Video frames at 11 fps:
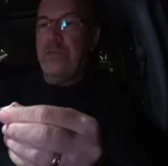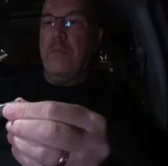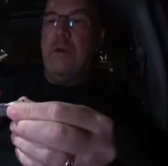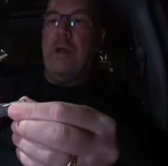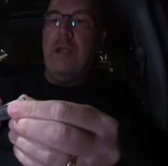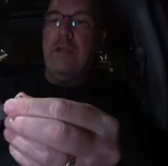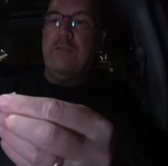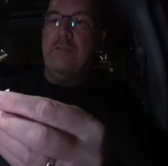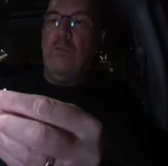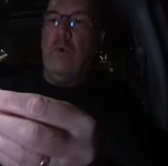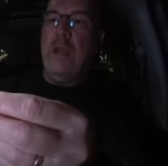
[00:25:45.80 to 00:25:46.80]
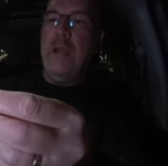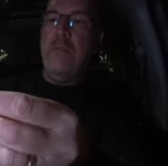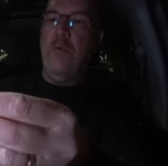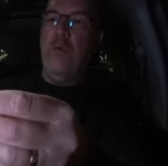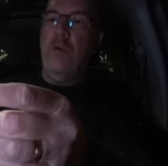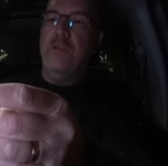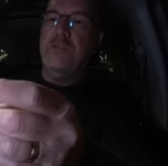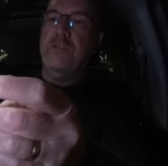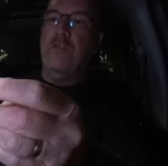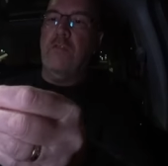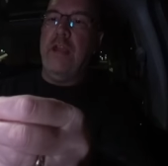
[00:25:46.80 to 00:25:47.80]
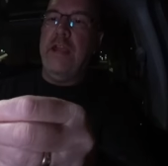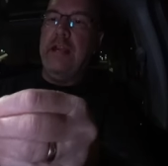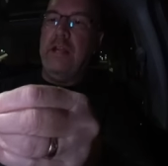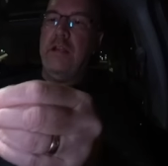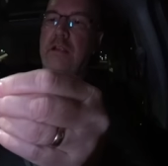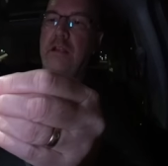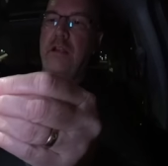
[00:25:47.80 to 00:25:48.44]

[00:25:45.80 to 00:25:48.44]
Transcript: but it's way more serrated.